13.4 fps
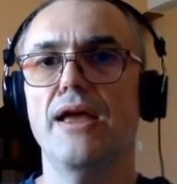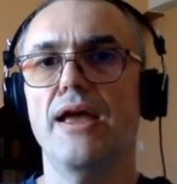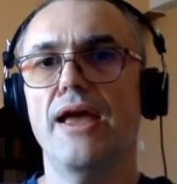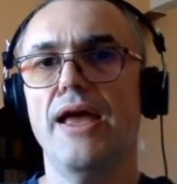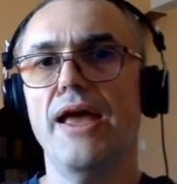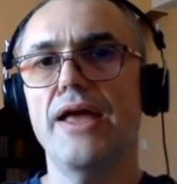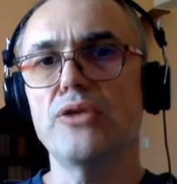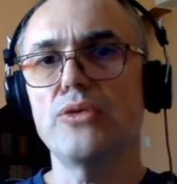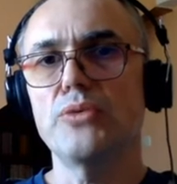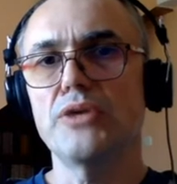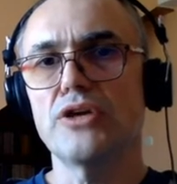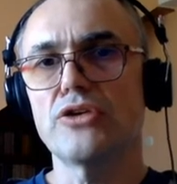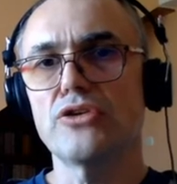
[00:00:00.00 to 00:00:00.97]
and
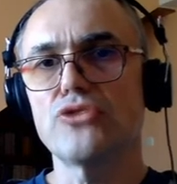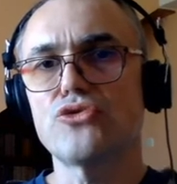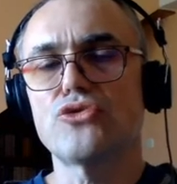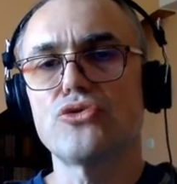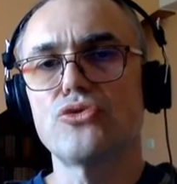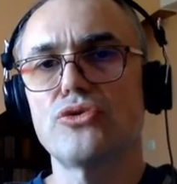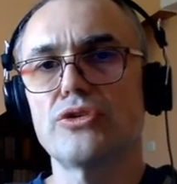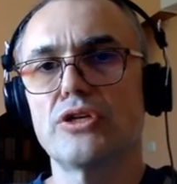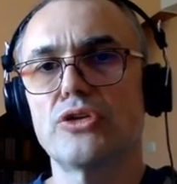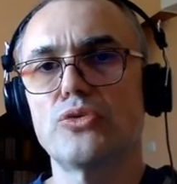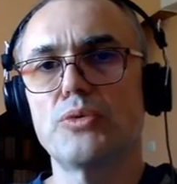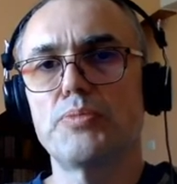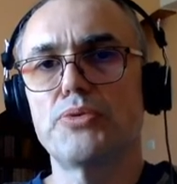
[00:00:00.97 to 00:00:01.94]
we are not sure
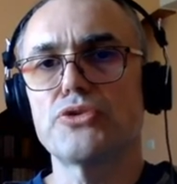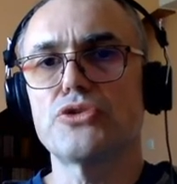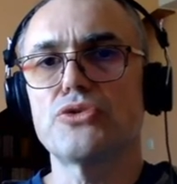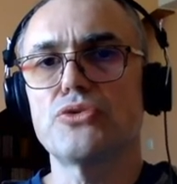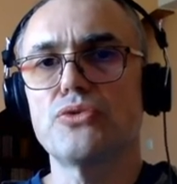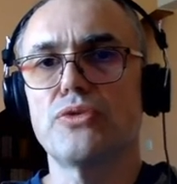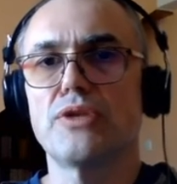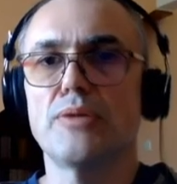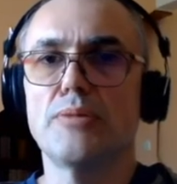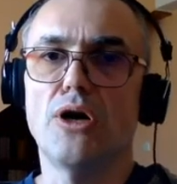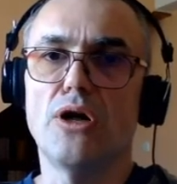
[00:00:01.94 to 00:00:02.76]
that we pursue them